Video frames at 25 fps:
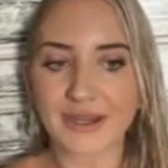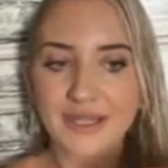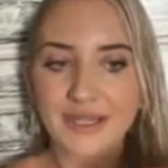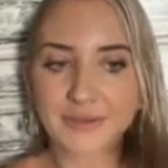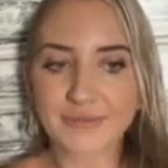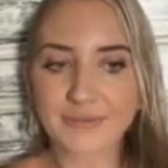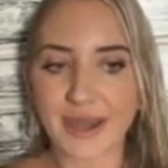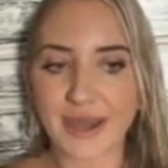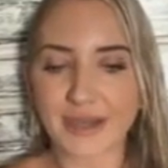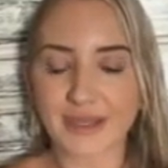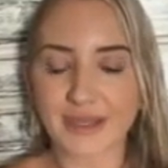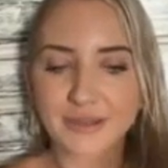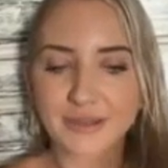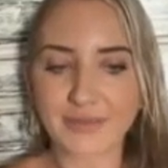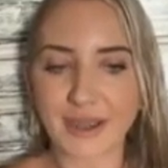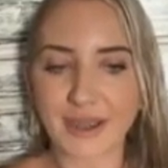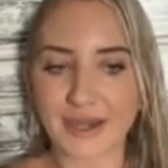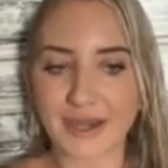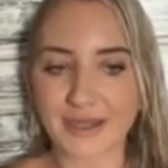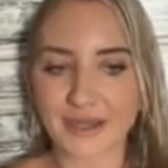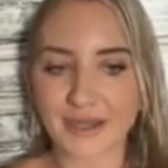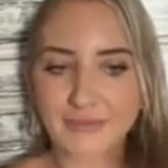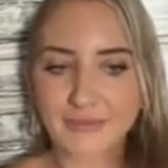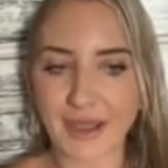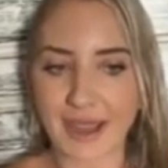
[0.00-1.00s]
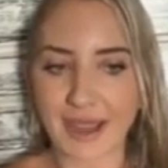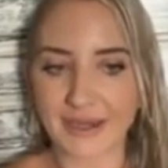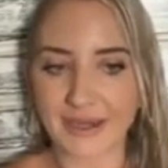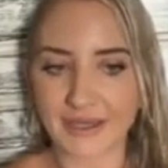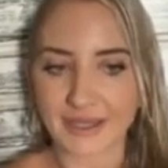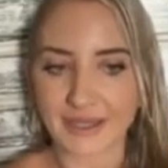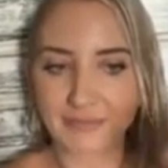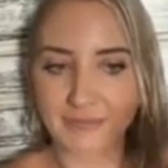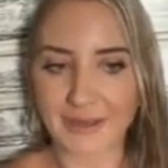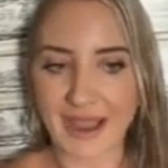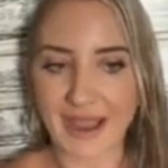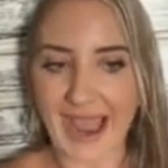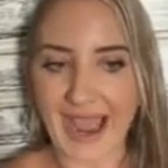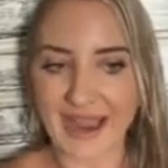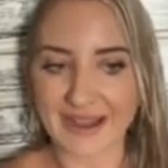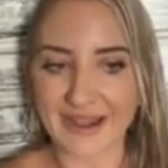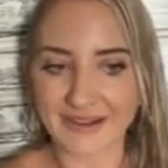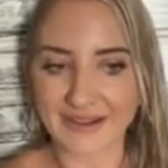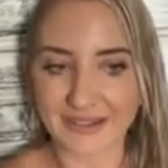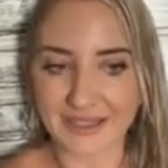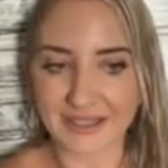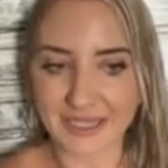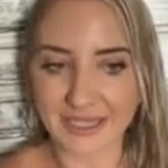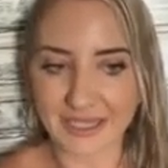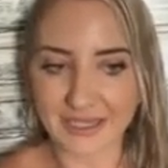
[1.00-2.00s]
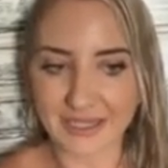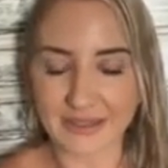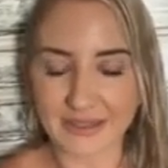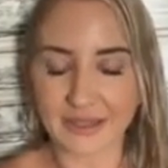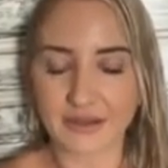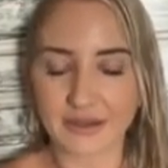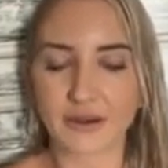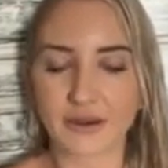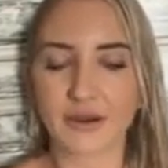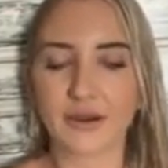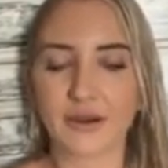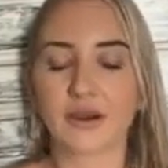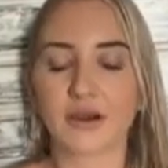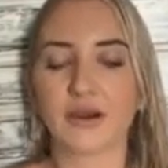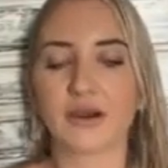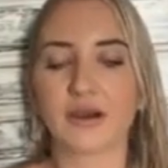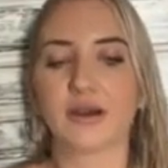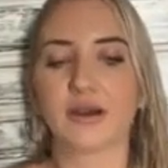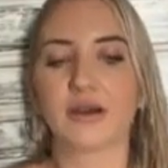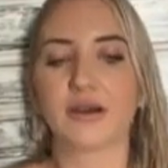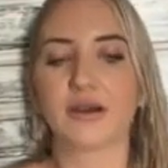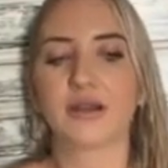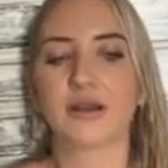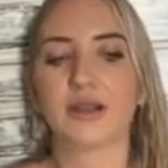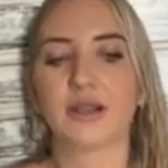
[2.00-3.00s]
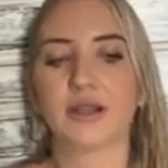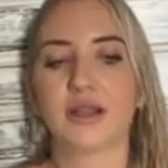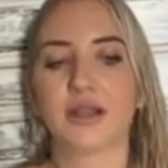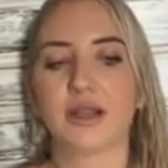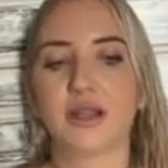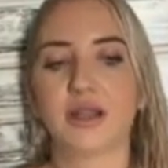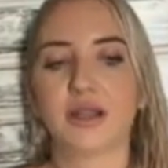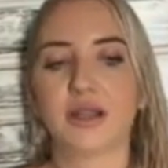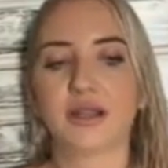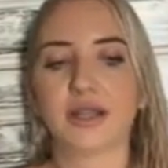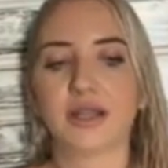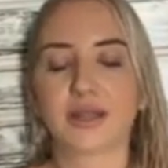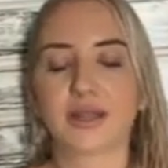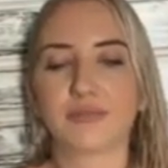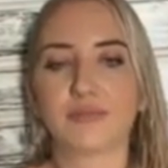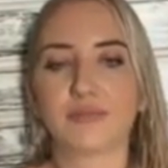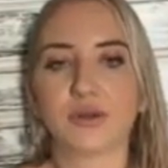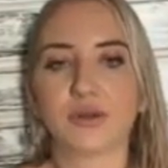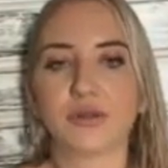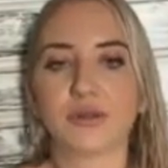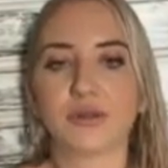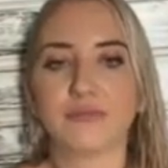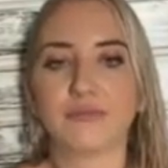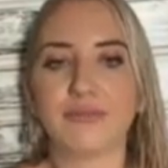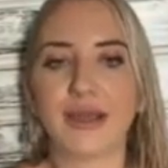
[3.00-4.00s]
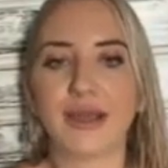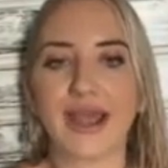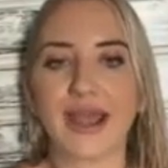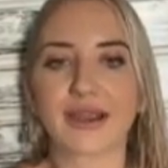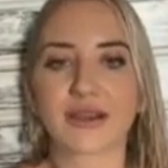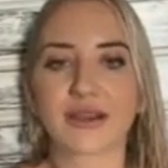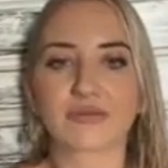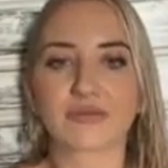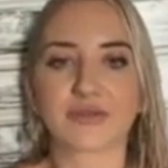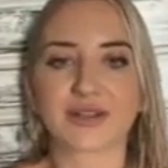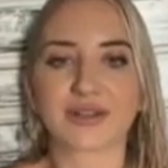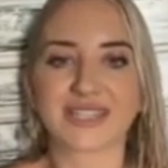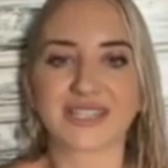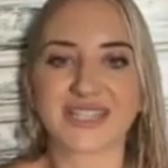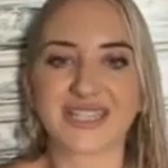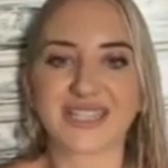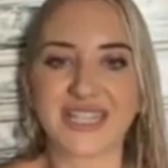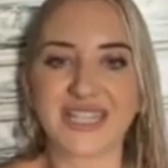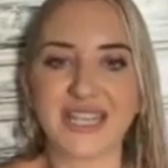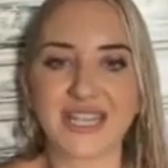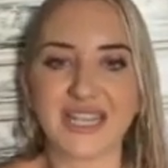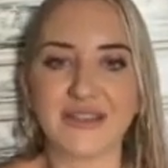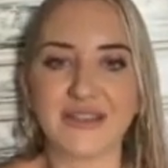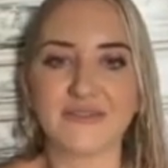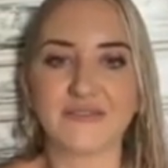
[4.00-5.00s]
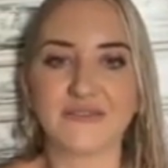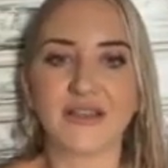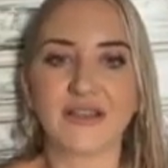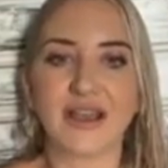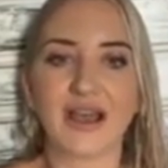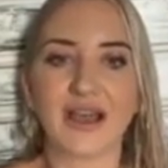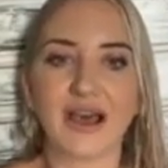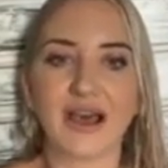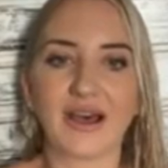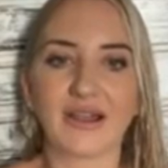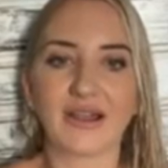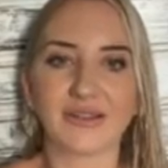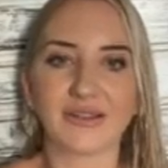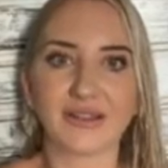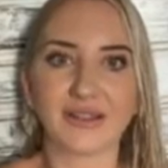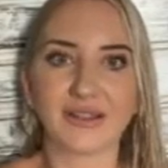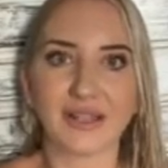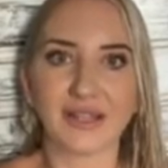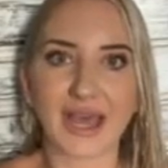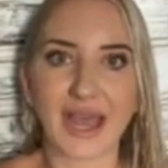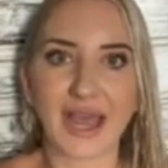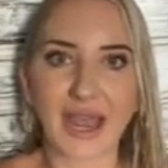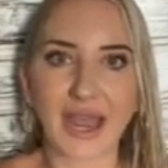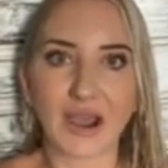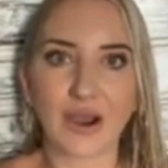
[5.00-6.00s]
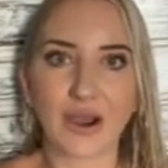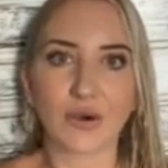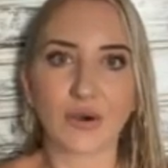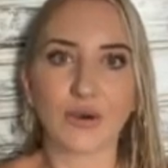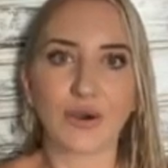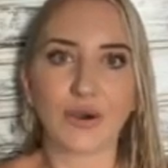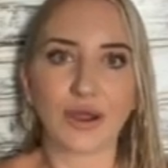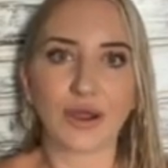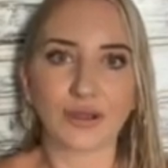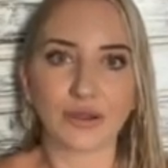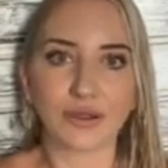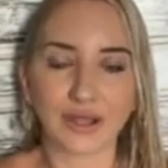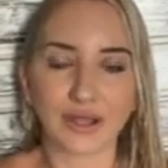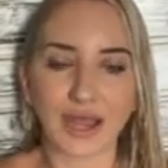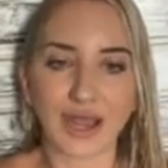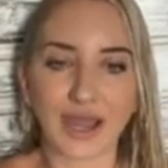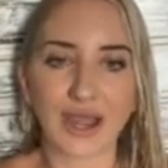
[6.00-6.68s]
paddling, and then like pull it back, receive, allow,